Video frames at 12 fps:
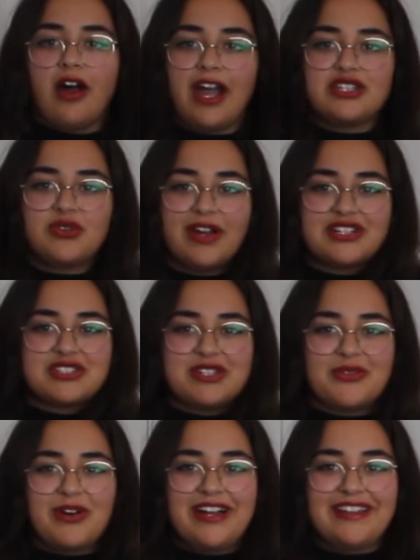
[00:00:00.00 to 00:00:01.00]
I do actually
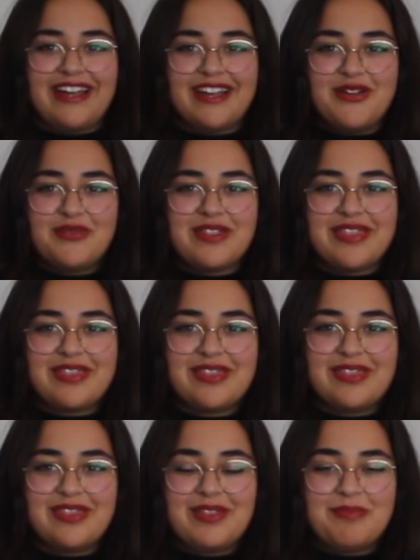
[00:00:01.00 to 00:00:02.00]
quite like it with
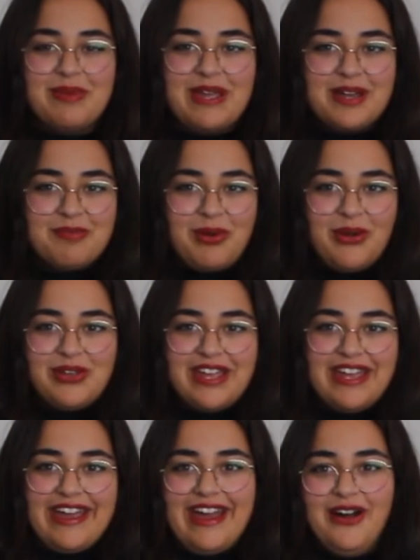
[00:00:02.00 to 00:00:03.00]
the pink
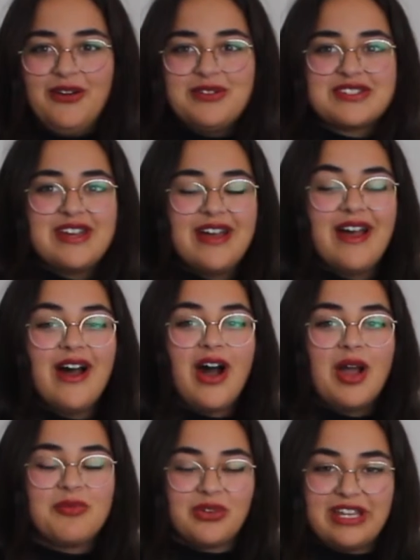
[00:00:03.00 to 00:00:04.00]
poking out.
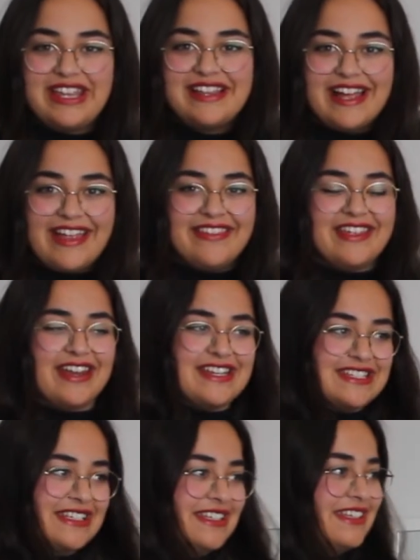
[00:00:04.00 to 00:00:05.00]
I'm really glad that I
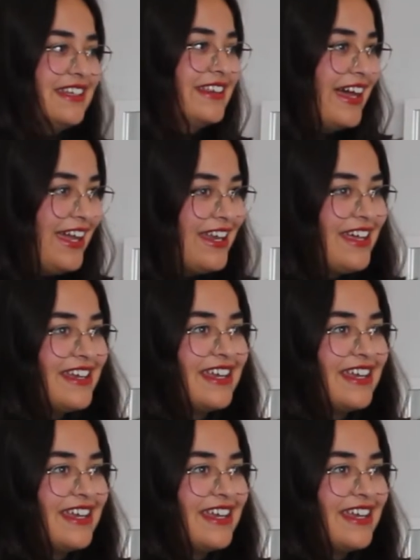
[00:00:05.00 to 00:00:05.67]
did line it.